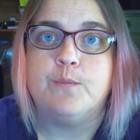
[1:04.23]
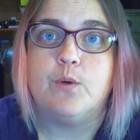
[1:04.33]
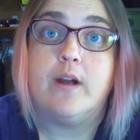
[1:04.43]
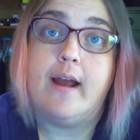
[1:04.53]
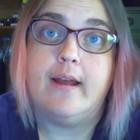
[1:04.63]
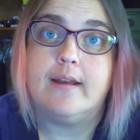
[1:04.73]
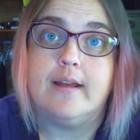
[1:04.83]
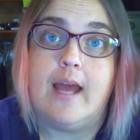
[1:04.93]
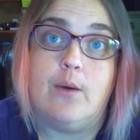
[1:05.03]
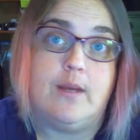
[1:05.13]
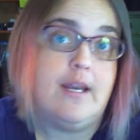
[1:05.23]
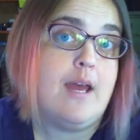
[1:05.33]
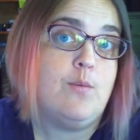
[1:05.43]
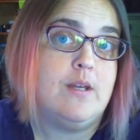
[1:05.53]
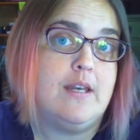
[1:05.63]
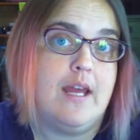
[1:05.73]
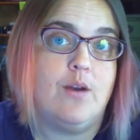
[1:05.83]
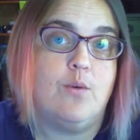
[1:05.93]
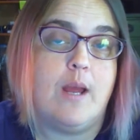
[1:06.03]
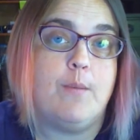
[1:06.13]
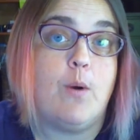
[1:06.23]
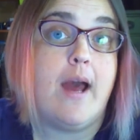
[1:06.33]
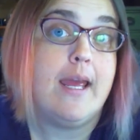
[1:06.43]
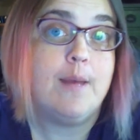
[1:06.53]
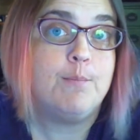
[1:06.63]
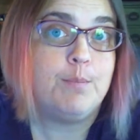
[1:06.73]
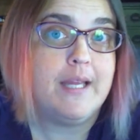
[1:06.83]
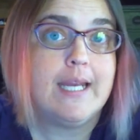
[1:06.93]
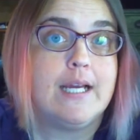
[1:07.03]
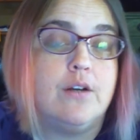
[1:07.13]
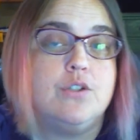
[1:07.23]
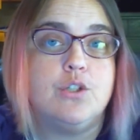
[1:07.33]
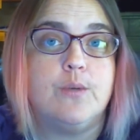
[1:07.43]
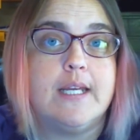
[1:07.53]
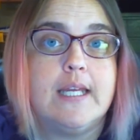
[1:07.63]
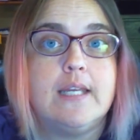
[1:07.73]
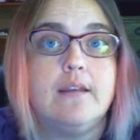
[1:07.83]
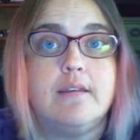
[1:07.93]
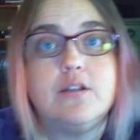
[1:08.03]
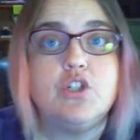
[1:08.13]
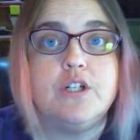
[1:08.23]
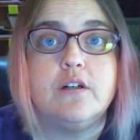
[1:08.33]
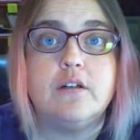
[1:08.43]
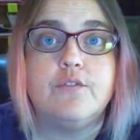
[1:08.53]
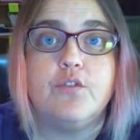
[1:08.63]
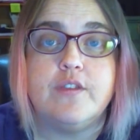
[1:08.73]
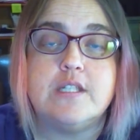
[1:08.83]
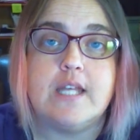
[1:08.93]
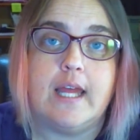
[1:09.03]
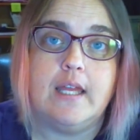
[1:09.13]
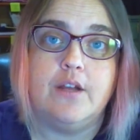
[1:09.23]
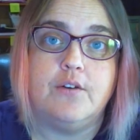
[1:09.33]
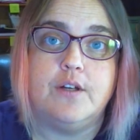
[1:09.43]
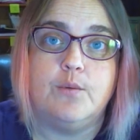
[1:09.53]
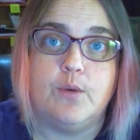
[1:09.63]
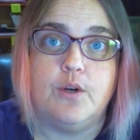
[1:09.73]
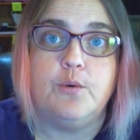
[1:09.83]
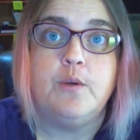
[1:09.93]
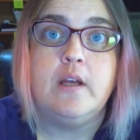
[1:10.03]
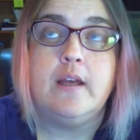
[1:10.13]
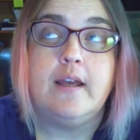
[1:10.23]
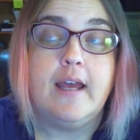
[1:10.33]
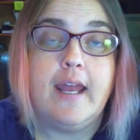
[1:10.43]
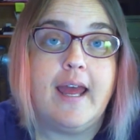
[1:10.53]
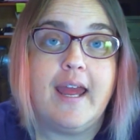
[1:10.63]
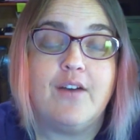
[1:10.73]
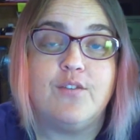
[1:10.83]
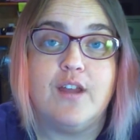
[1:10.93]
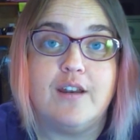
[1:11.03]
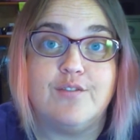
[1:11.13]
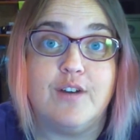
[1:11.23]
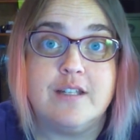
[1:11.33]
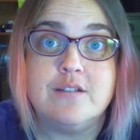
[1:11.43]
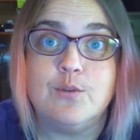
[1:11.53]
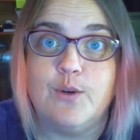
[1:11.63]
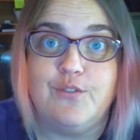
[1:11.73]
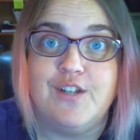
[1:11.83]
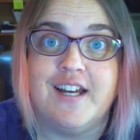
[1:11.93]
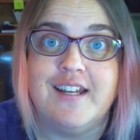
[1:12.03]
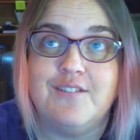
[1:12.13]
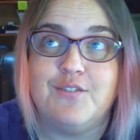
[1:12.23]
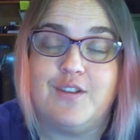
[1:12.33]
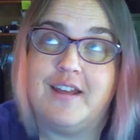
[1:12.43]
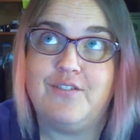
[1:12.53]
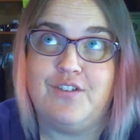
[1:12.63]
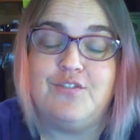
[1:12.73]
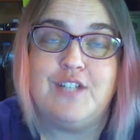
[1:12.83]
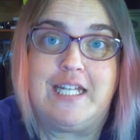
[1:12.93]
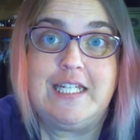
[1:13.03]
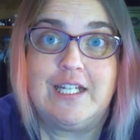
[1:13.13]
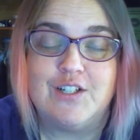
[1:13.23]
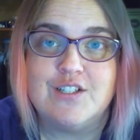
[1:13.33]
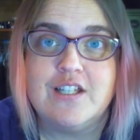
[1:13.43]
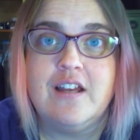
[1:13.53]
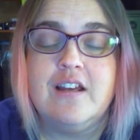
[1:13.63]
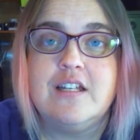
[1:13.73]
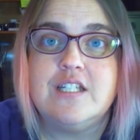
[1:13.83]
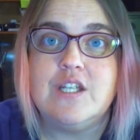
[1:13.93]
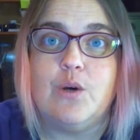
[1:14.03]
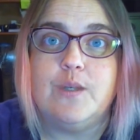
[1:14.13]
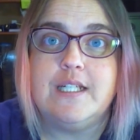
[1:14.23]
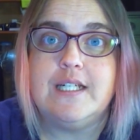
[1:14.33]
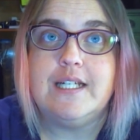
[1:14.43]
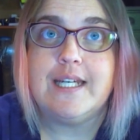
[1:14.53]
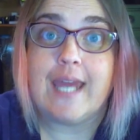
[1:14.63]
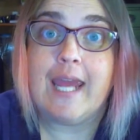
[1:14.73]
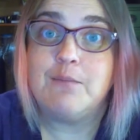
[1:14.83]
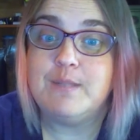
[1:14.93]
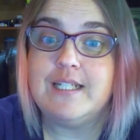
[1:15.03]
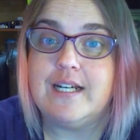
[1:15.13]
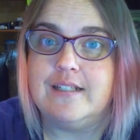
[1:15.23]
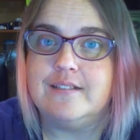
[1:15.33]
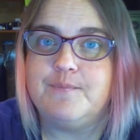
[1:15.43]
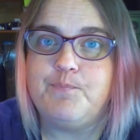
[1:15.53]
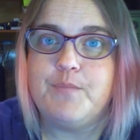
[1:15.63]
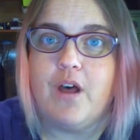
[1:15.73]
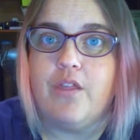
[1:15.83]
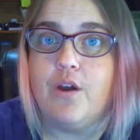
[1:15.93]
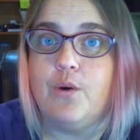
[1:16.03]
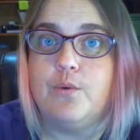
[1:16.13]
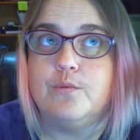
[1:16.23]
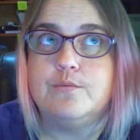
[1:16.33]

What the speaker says: Or how can I win NaNoWriMo? I am planning on doing it this year for the second year in a row, and I have a lot of friends who have done it for like 15 years, so it can be done. Although